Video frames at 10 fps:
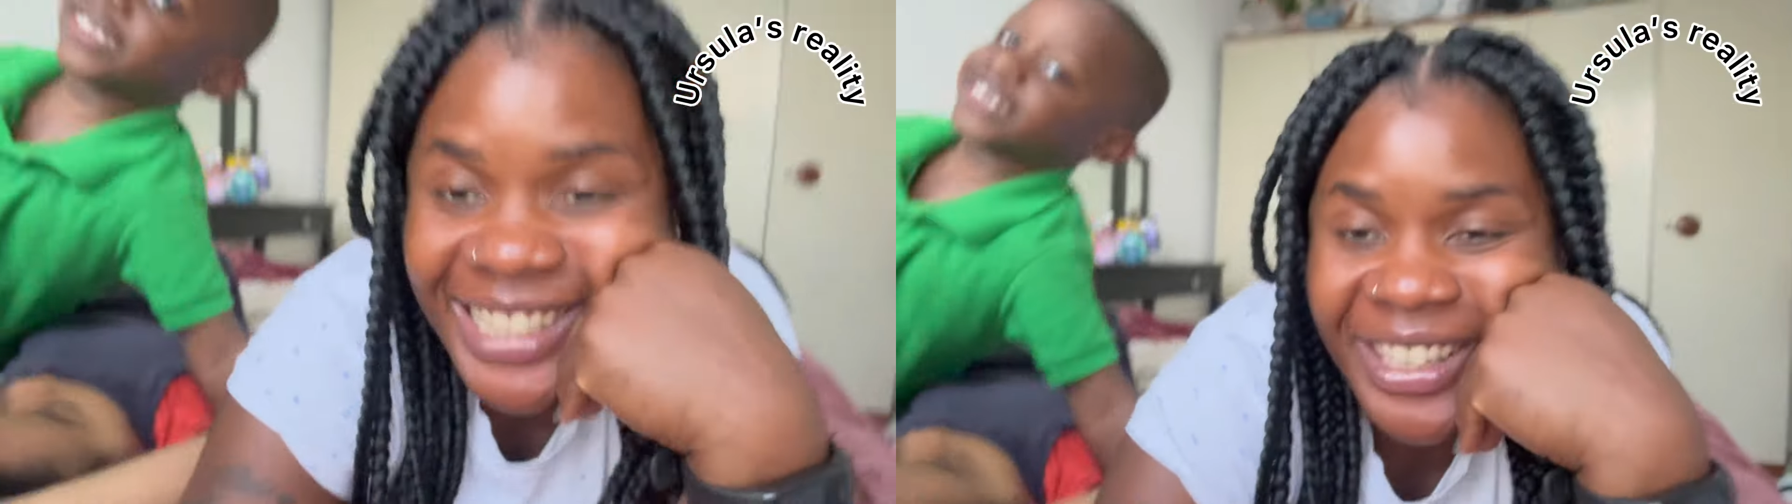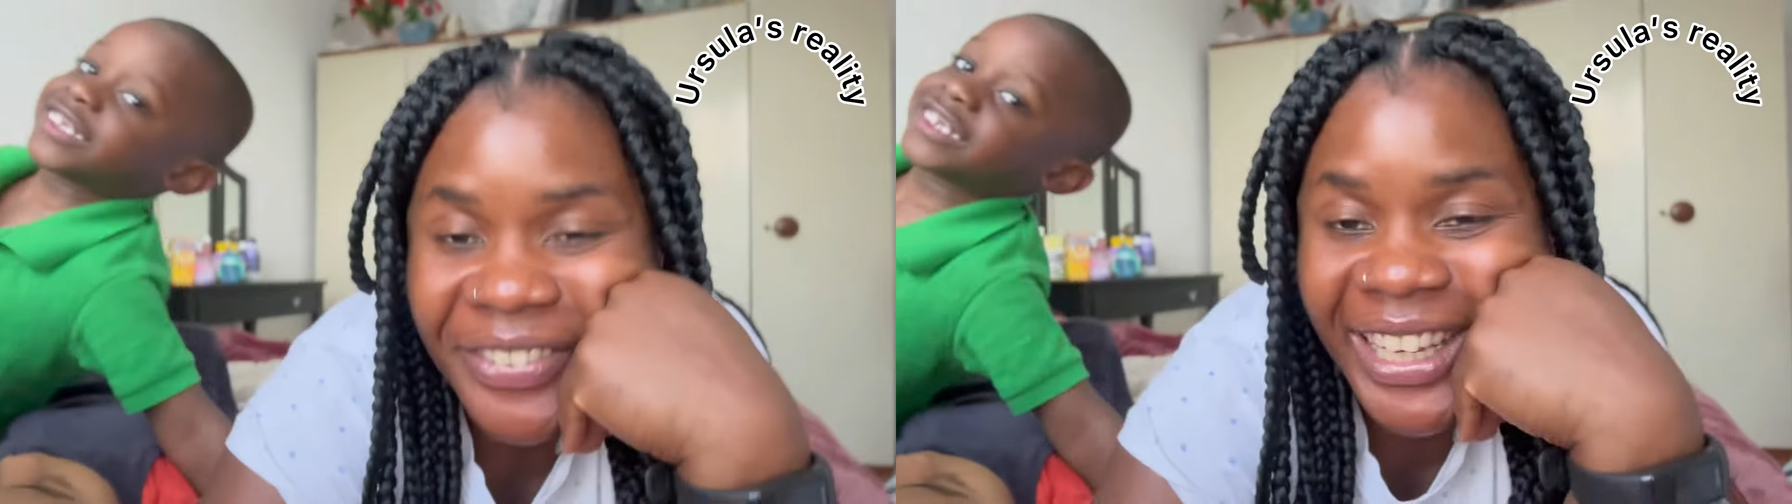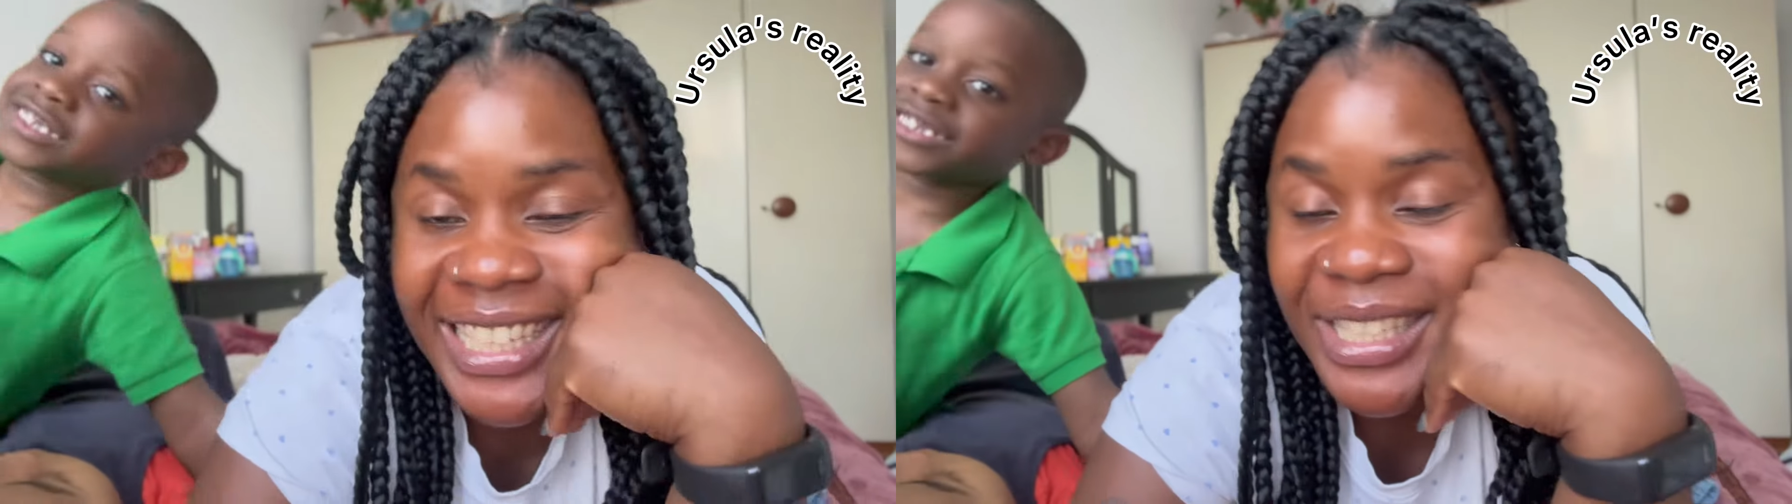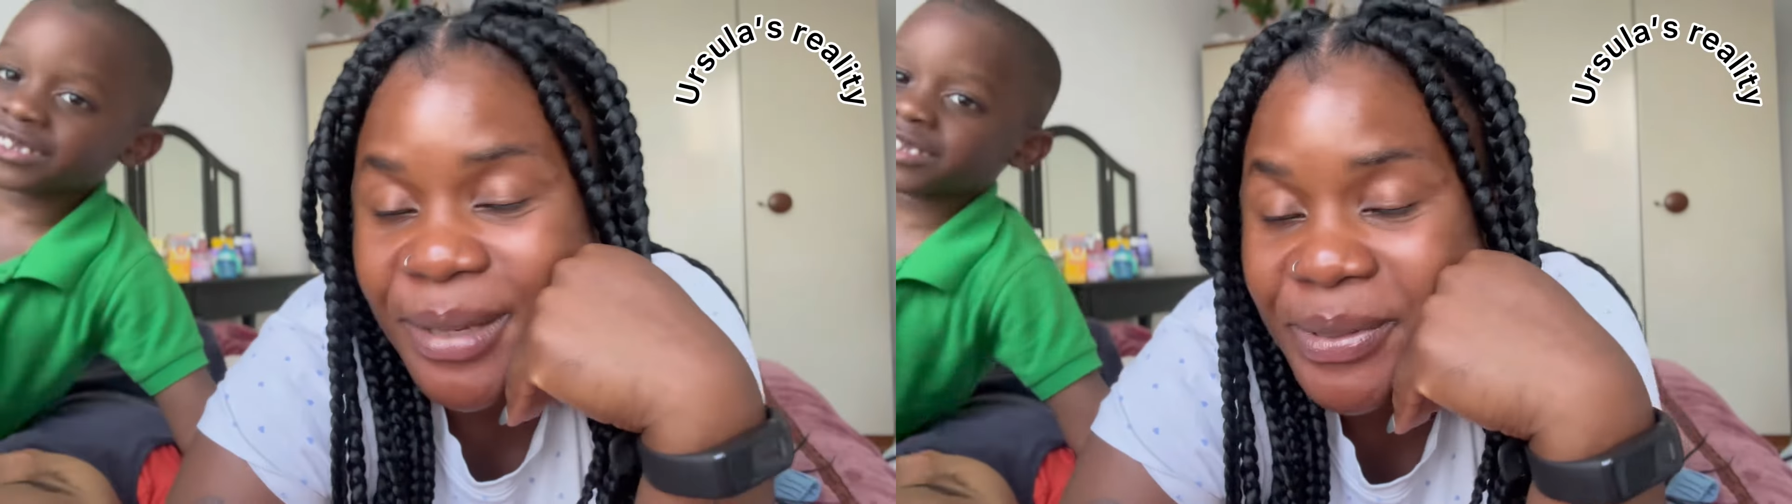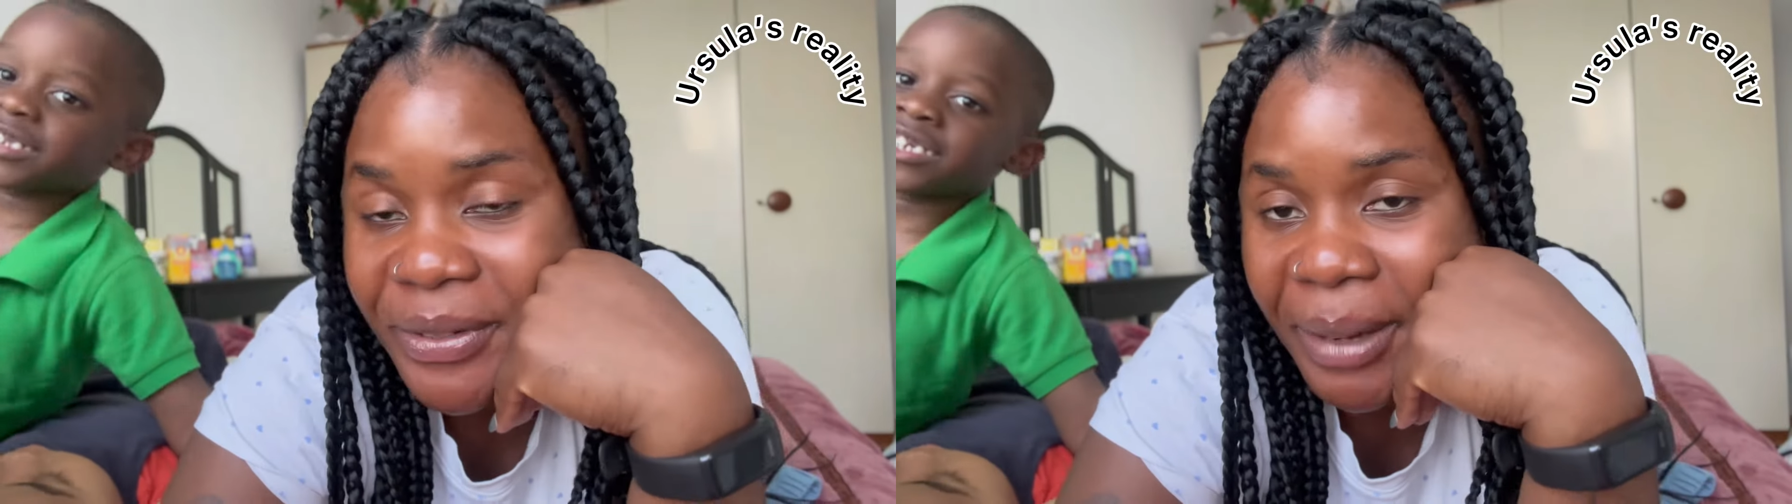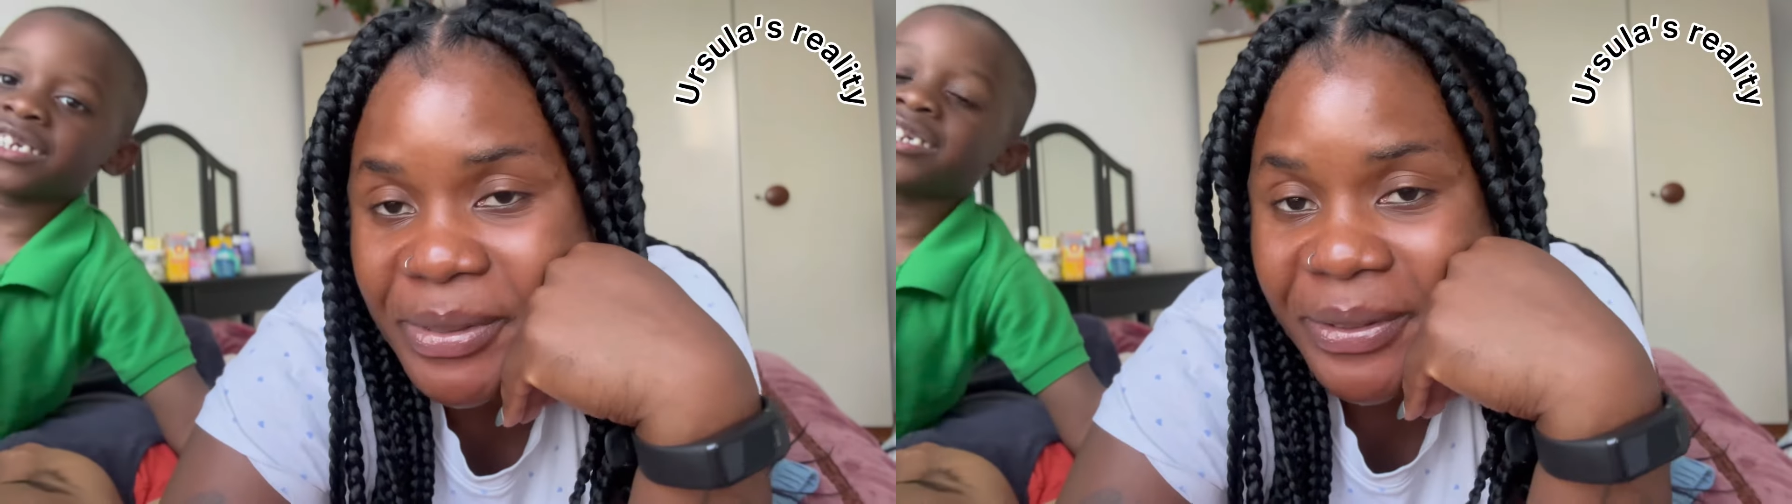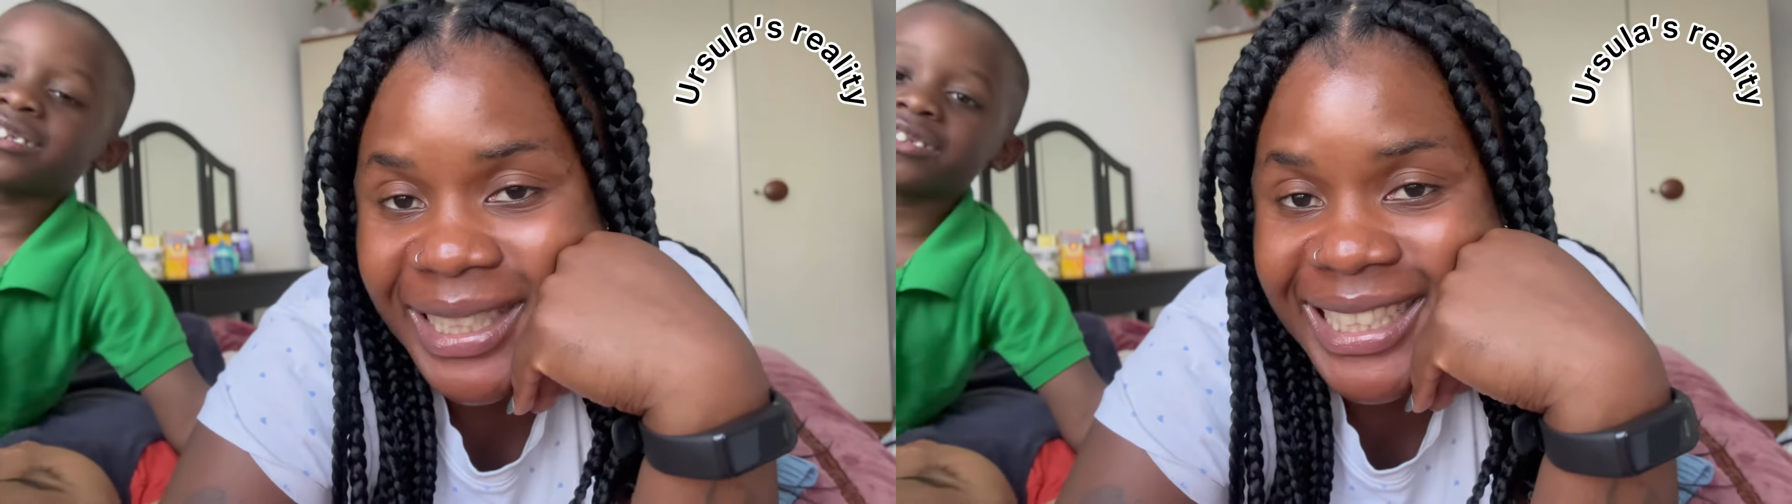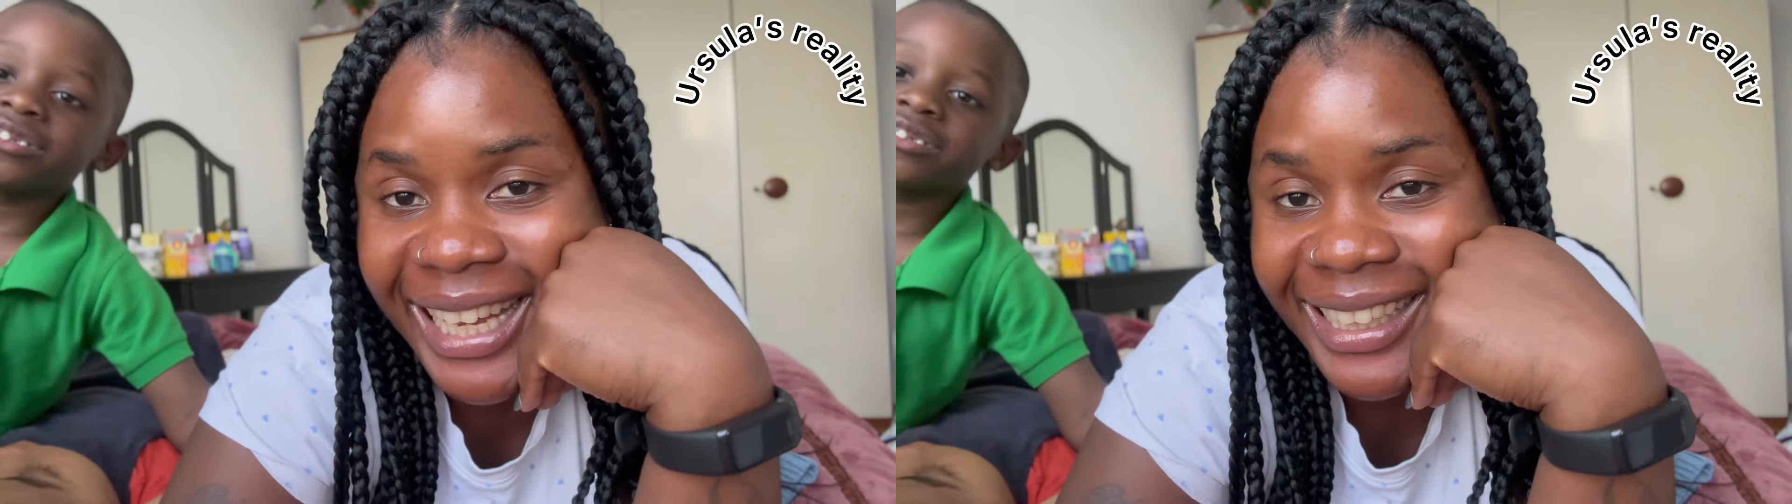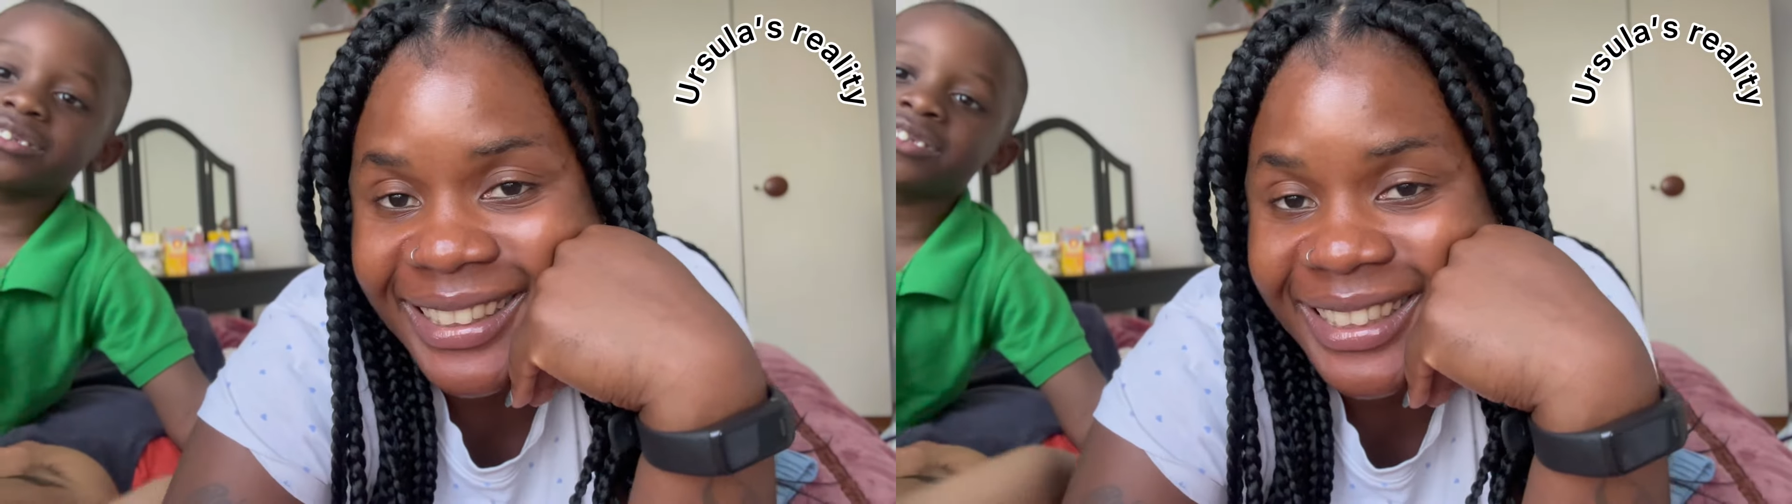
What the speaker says: not forget to subscribe to our channel.